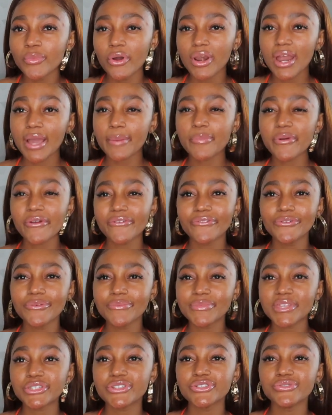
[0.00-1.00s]
or like
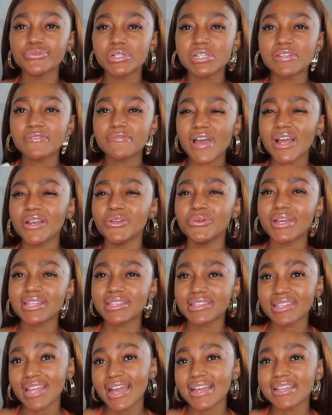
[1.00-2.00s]
perfume that you really value,
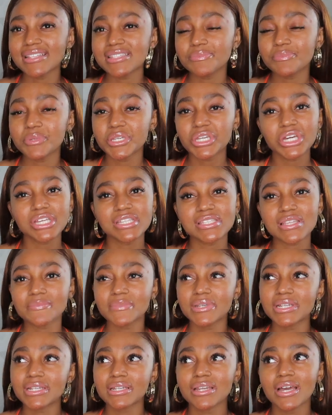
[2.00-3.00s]
at night, because I
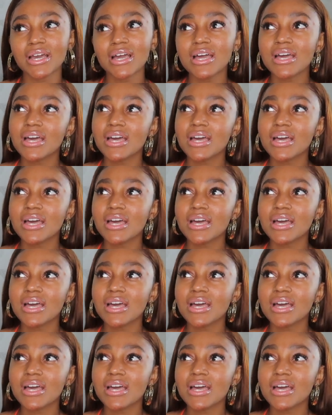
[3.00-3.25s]
mean,